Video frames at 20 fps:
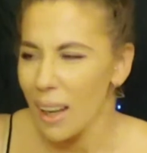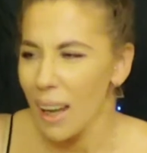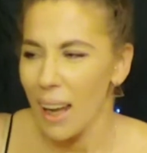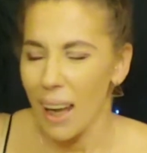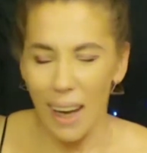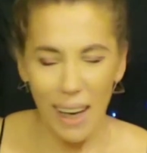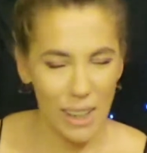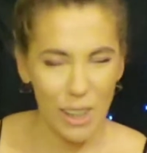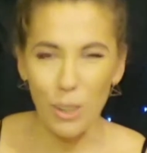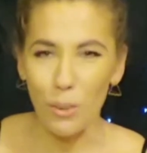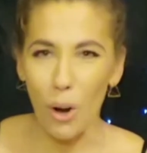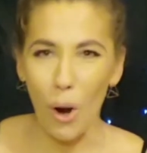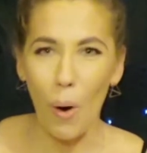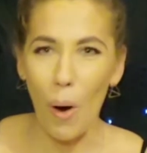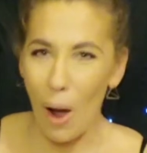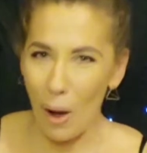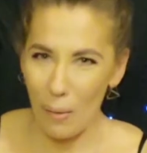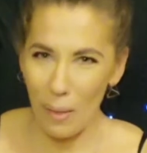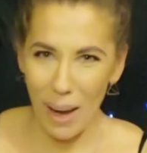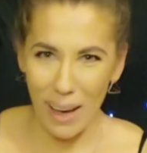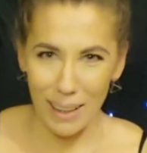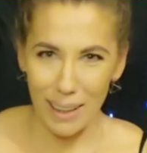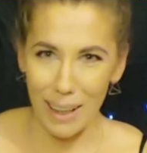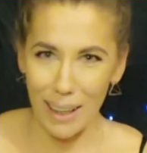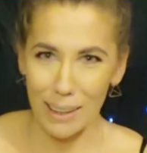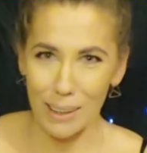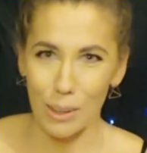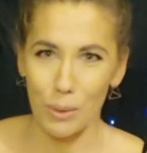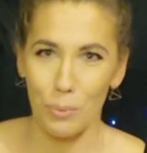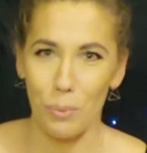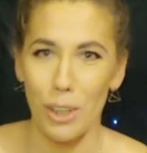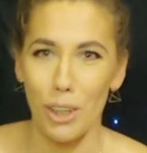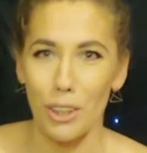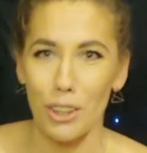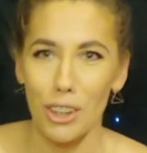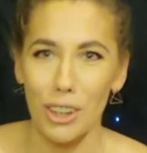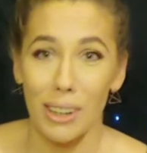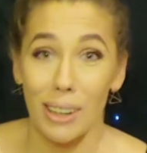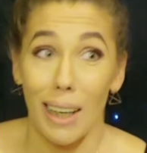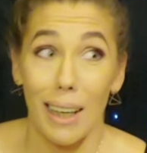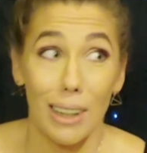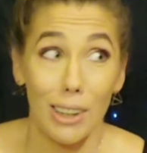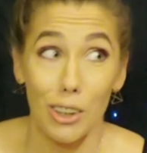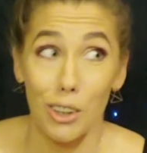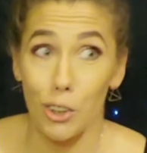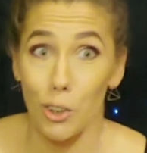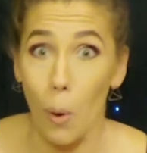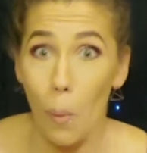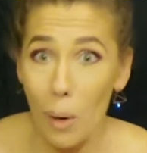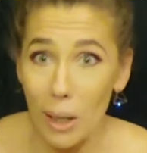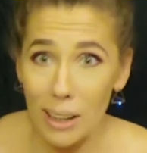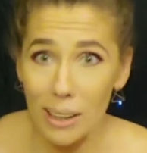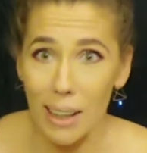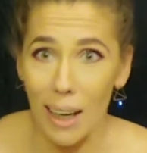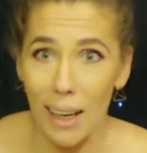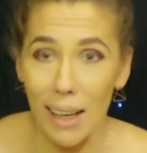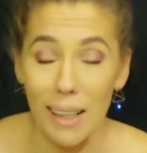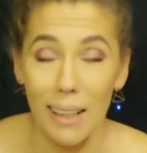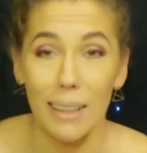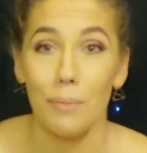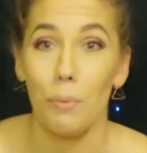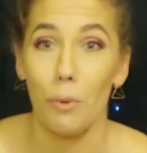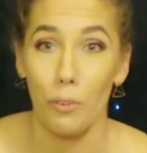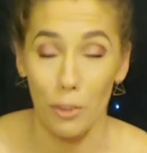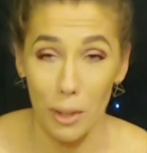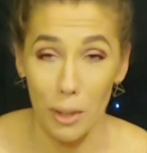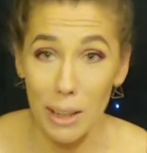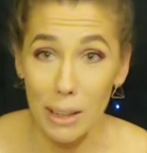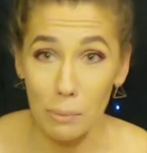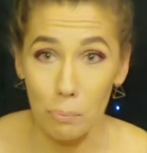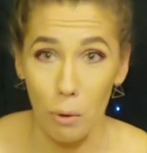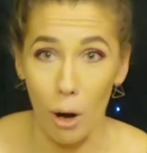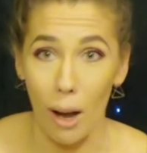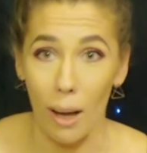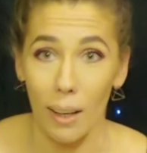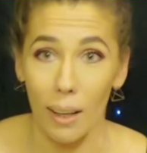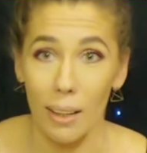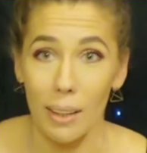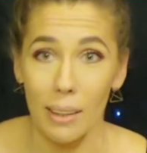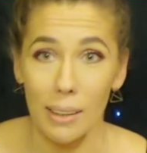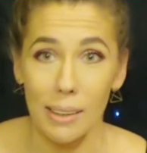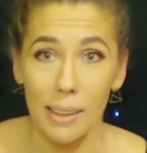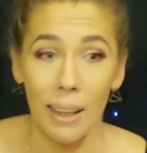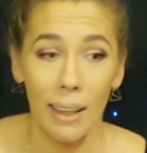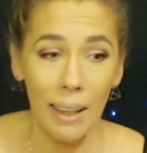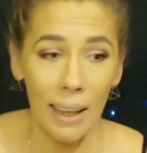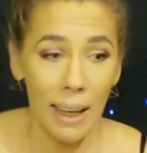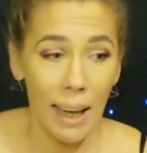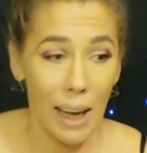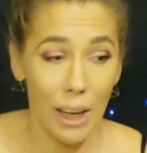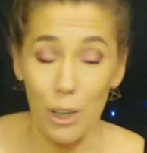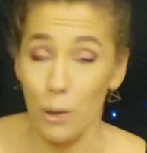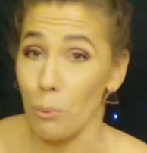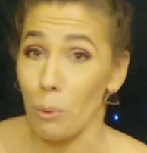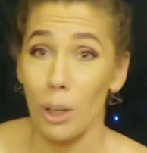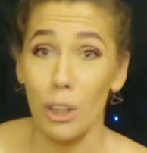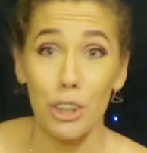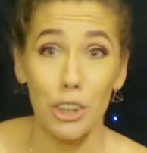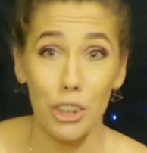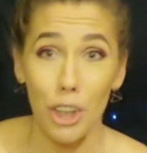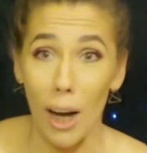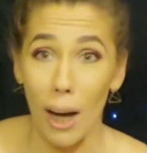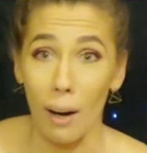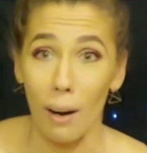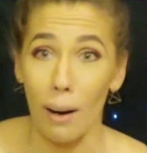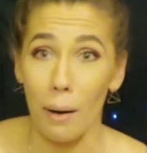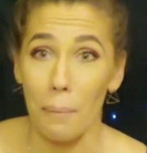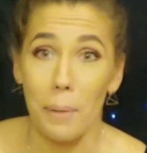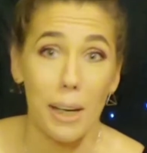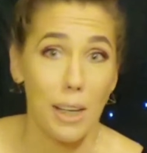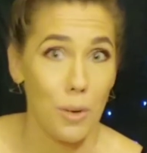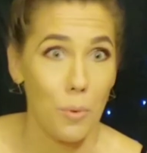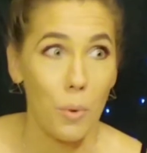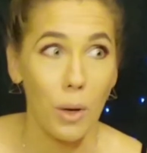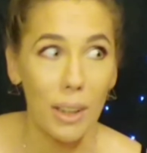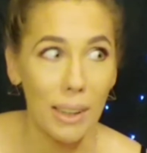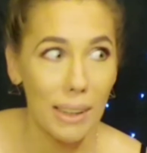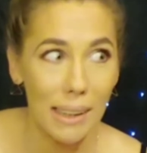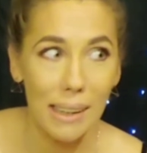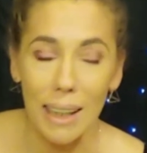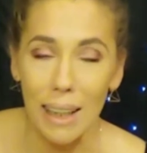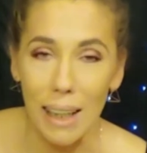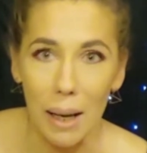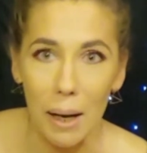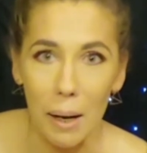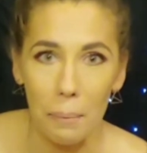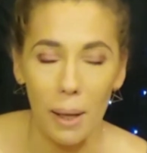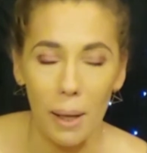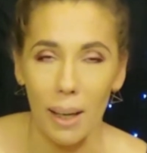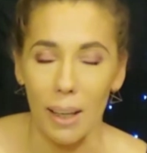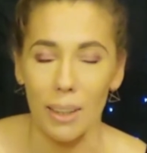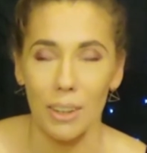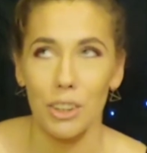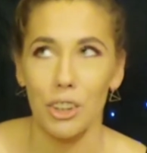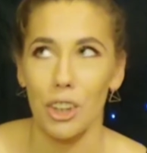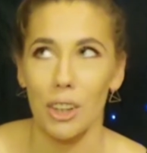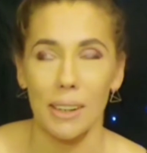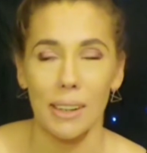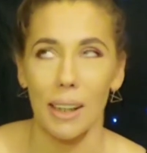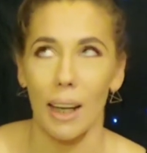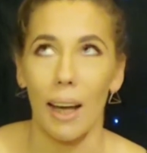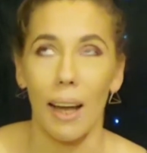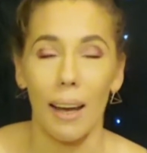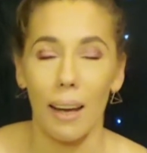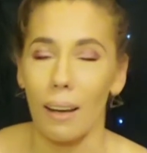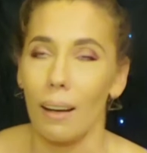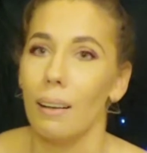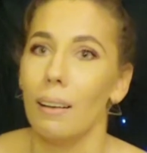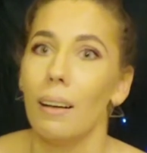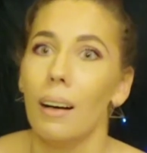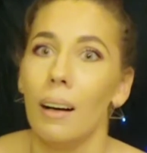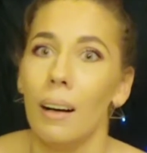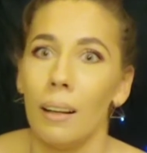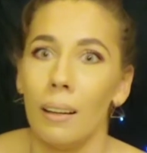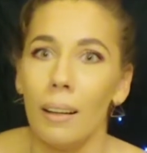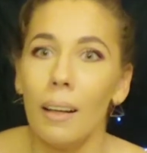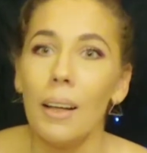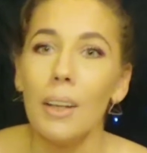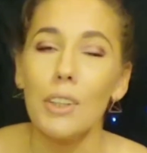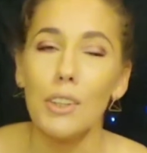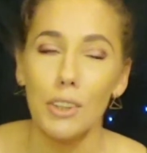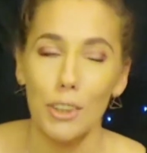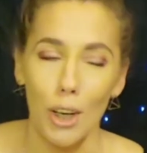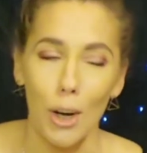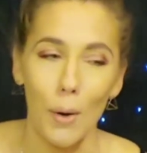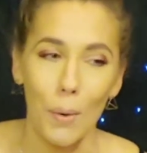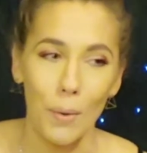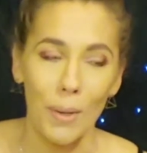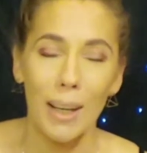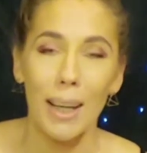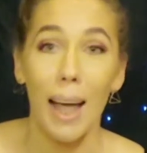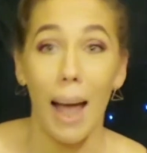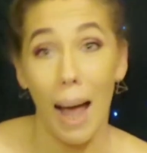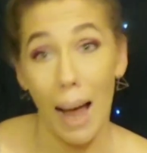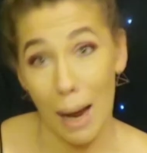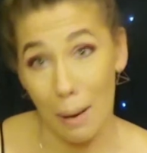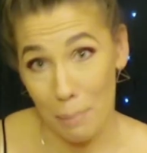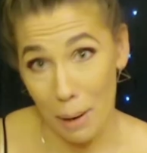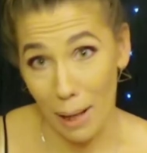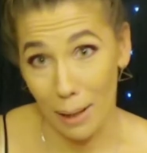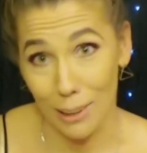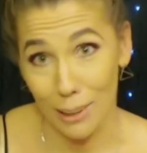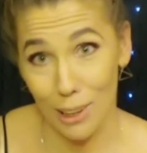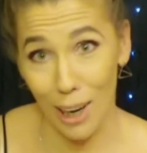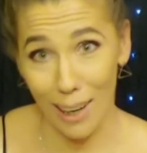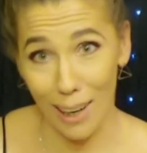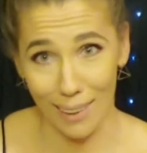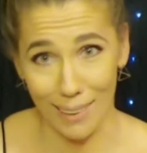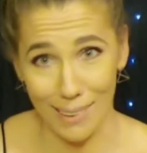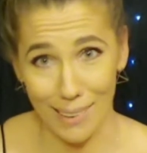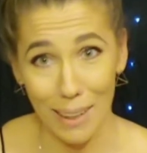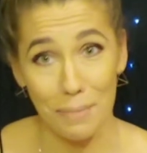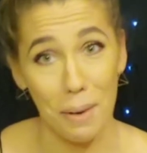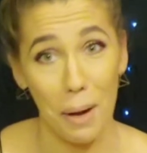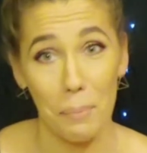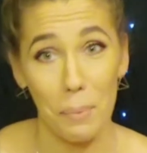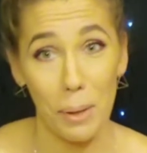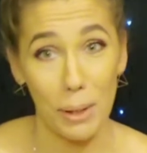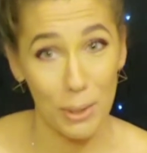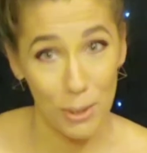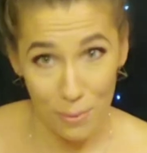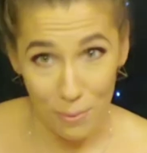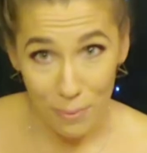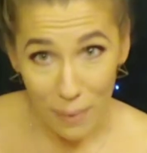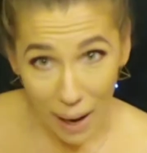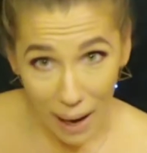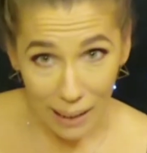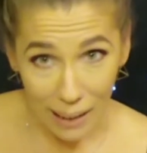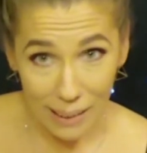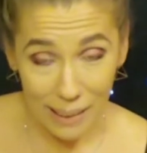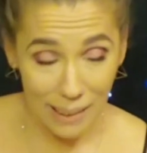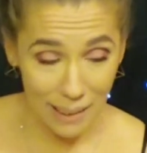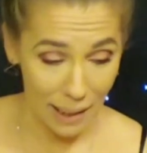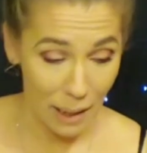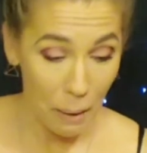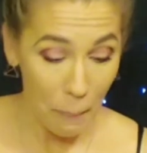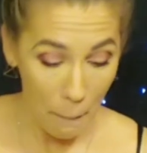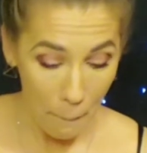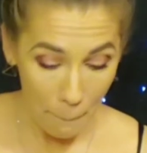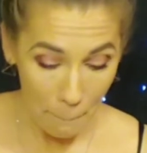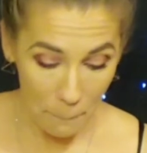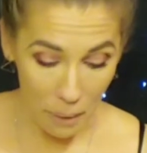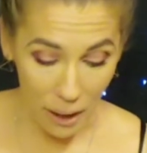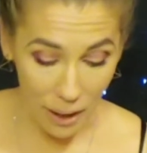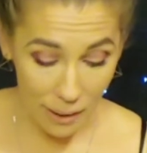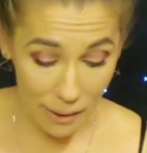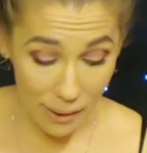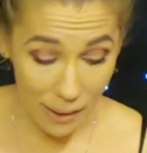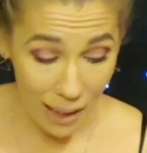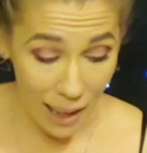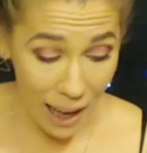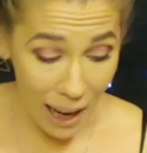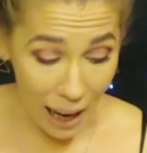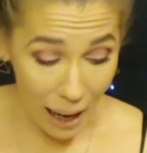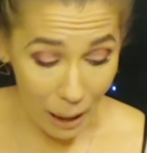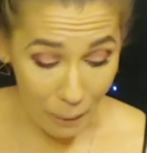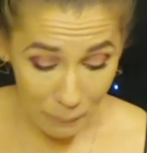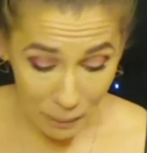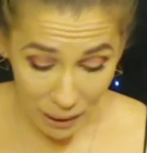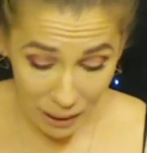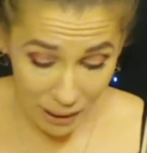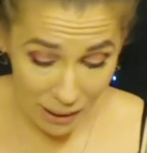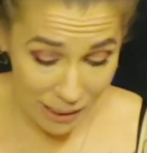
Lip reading: And you know how that gets when you're just like so excited for these products and you want to share them and you want to see them and it's just like, ugh. So I apologize if I went too fast, but I mean,